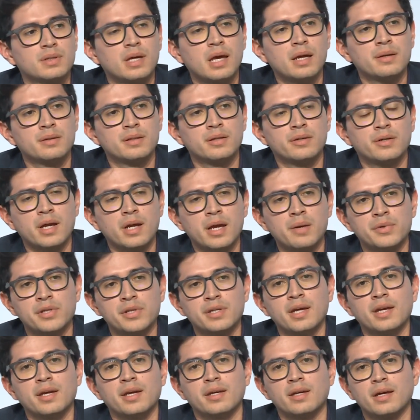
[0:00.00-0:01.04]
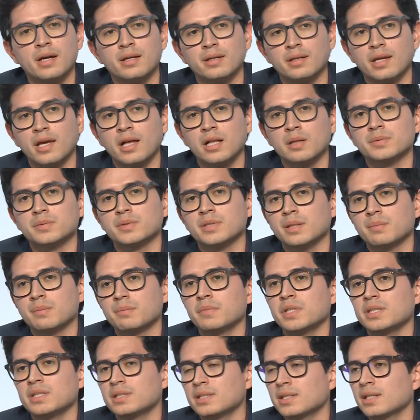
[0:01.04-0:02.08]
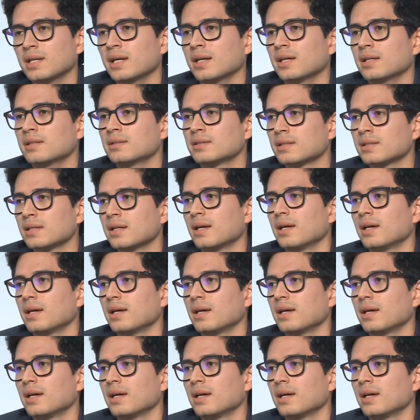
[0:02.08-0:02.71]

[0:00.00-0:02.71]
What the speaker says: their everyday and helps them mitigate